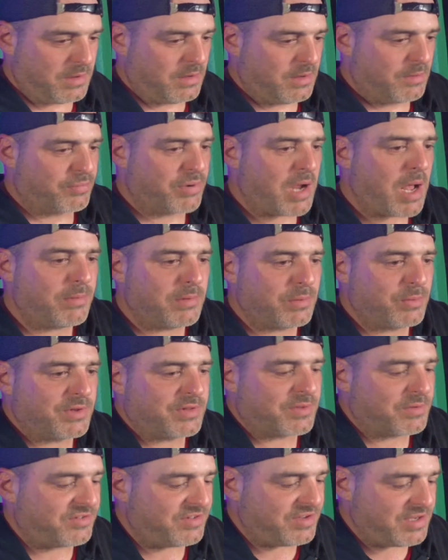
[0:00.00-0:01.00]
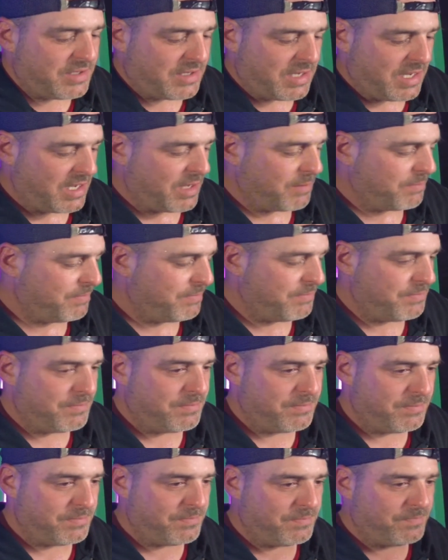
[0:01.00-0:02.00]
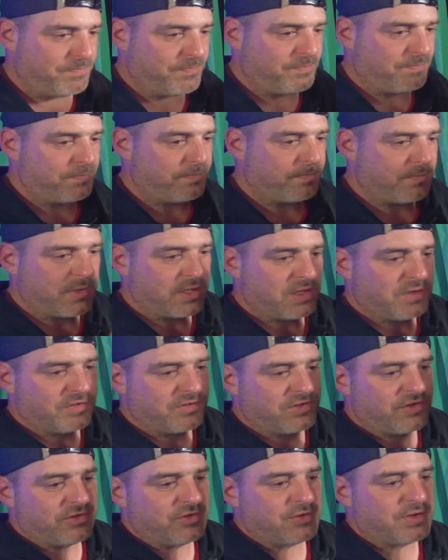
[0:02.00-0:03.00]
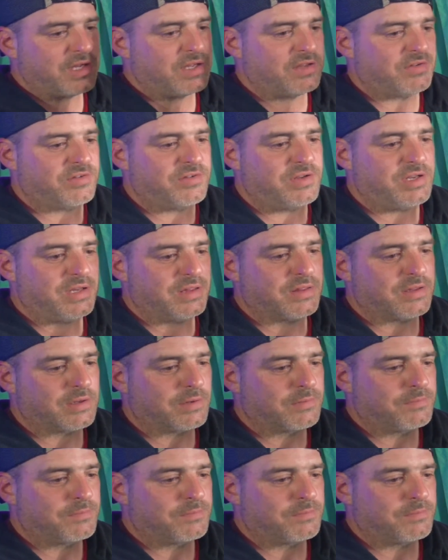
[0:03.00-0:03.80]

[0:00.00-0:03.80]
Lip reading: Problem with the C cam is that you can't see anything.